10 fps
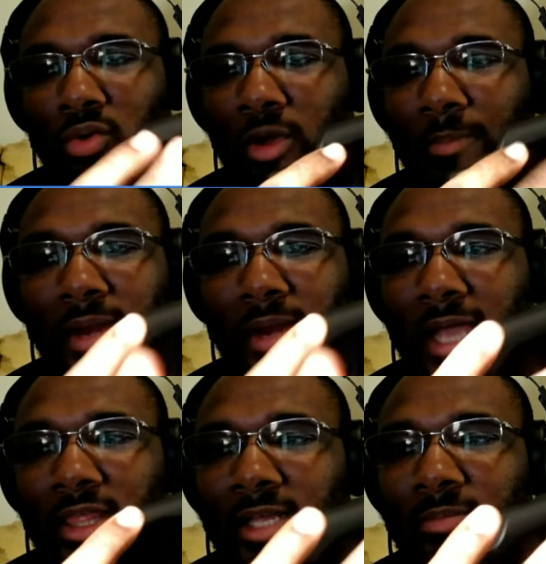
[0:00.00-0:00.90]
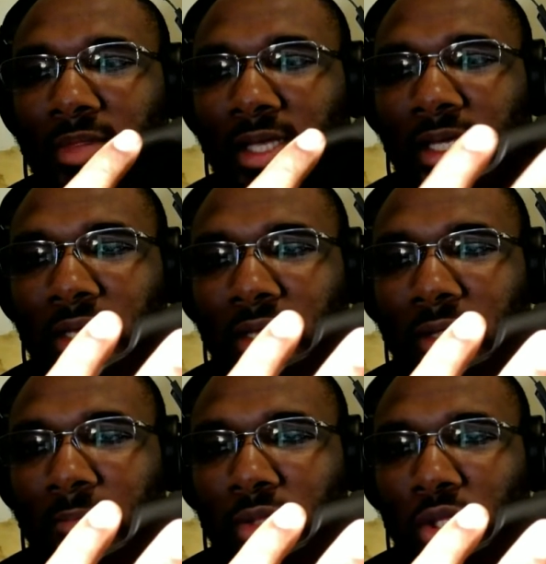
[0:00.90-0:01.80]
grip it, like
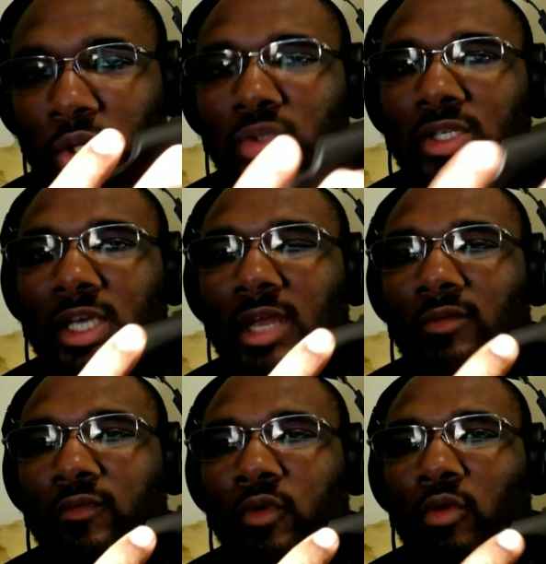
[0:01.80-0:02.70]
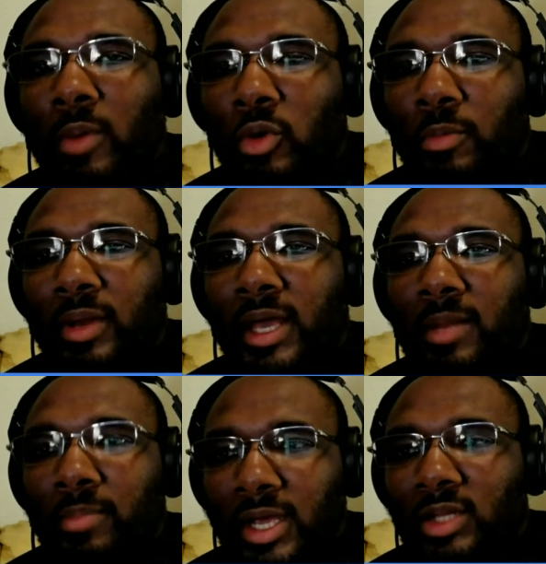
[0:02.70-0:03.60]
the using it for remote play and
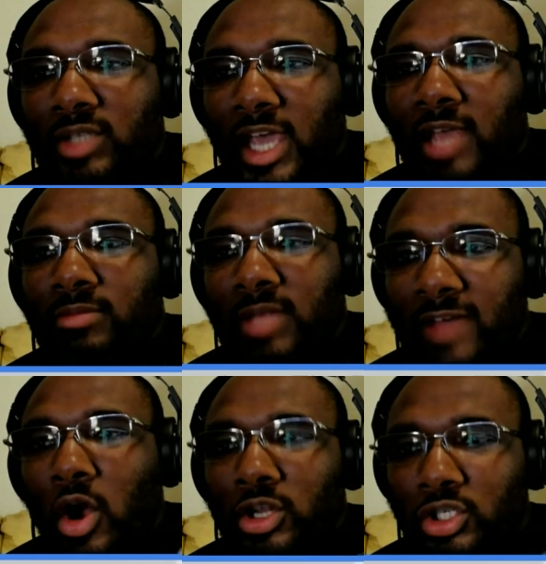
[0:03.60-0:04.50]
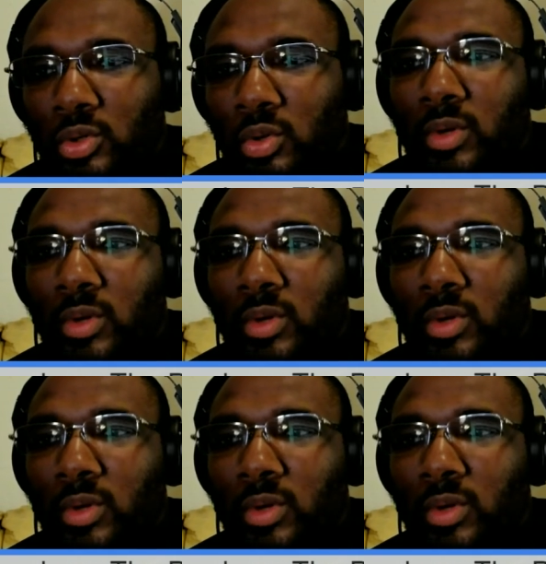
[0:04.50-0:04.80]
playing those games that have R2 and